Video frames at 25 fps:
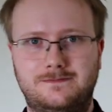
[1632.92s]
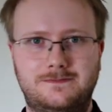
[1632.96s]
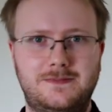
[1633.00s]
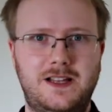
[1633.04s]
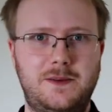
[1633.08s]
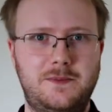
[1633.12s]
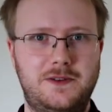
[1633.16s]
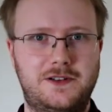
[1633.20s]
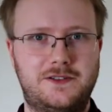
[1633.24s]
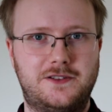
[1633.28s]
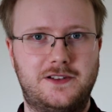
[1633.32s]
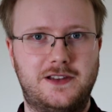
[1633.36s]

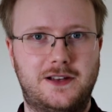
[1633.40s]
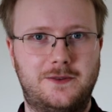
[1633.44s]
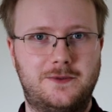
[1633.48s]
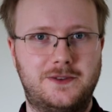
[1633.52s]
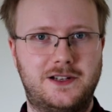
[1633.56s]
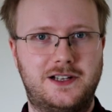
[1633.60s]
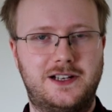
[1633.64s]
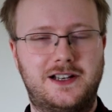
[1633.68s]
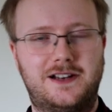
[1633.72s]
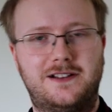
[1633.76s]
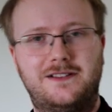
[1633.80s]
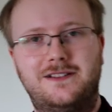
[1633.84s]
Let me try that
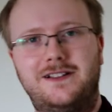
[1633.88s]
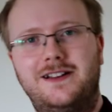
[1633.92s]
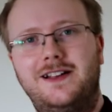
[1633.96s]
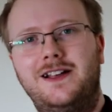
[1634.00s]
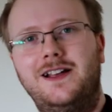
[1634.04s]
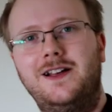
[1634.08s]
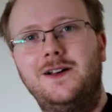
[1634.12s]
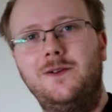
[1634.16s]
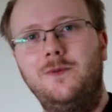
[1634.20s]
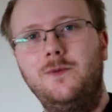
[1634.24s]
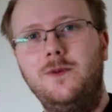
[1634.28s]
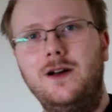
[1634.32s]
one again.
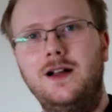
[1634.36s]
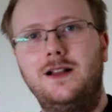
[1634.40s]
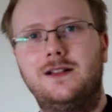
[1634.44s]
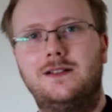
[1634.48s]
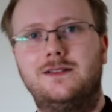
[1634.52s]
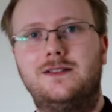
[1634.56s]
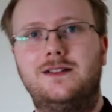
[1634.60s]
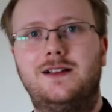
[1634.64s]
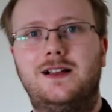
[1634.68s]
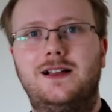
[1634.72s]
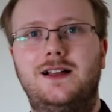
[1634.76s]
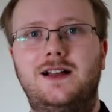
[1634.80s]

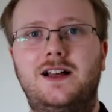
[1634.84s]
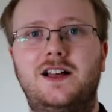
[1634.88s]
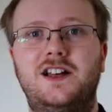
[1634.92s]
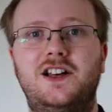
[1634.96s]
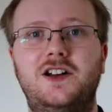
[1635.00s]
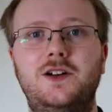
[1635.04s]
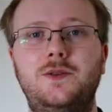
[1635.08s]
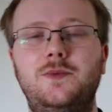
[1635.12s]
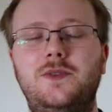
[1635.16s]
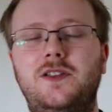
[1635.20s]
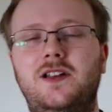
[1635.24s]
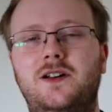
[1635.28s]
Well, I
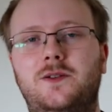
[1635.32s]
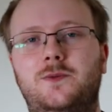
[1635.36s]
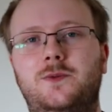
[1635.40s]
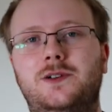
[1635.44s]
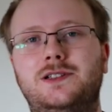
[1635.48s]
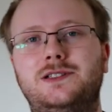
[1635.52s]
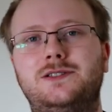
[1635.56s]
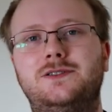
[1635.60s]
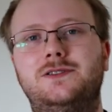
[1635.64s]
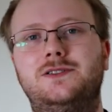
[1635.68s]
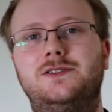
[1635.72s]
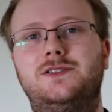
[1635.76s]
hope that
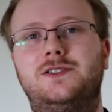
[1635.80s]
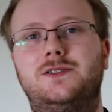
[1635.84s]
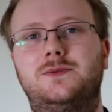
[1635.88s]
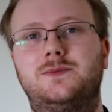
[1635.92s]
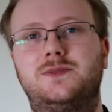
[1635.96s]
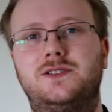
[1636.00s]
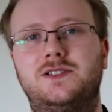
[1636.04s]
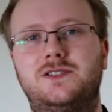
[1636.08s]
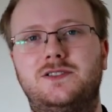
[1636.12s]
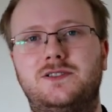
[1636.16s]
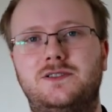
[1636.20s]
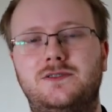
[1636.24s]
whistle
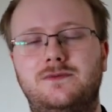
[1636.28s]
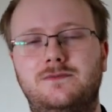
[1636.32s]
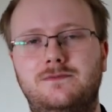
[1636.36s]
stops.